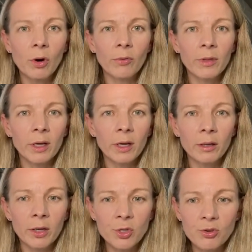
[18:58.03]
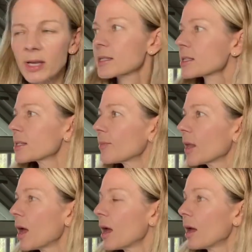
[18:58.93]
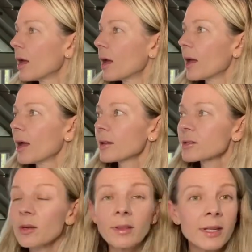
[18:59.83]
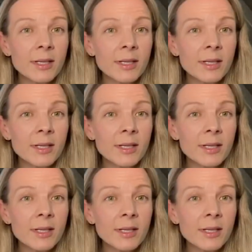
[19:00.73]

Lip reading: on the Ilha dress. And so that's